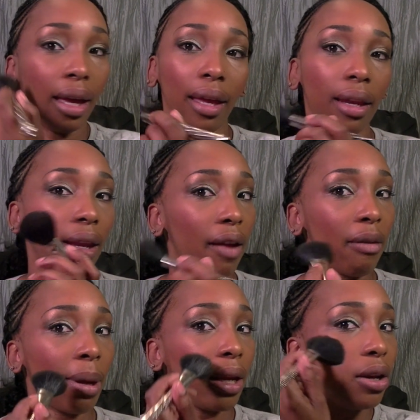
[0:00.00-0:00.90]
and
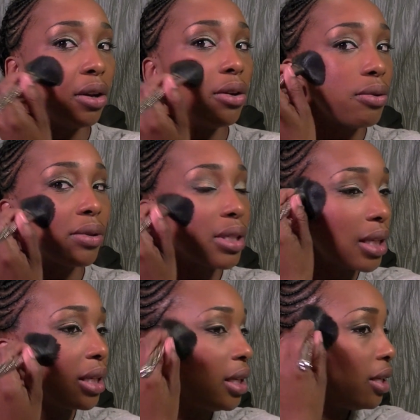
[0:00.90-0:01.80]
everybody knows the
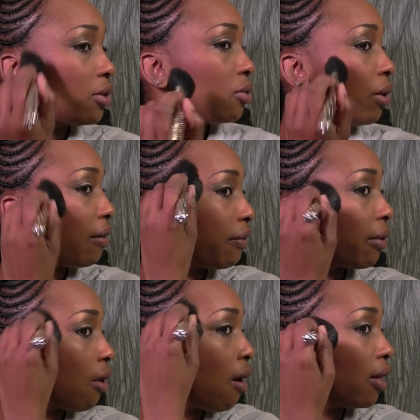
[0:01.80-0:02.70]
key to a
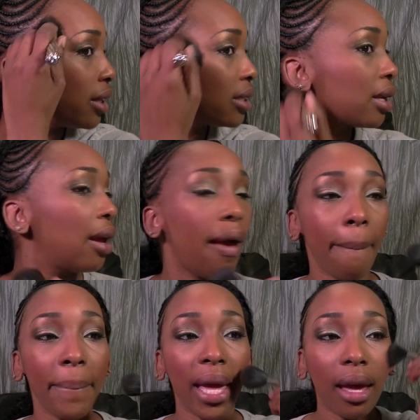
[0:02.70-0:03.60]
flawless
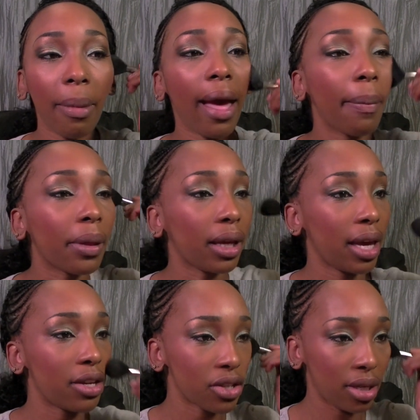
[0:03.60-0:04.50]
makeup
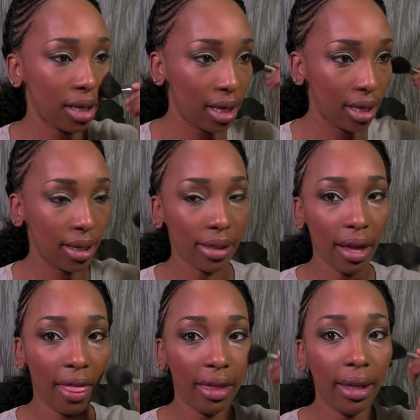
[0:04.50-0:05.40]
application is
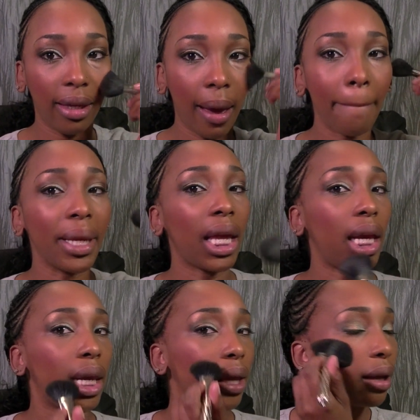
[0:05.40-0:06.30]
the
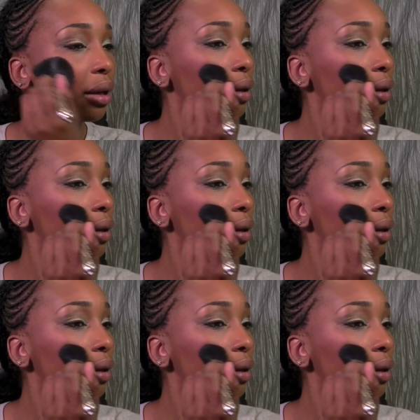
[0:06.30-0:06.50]
blending.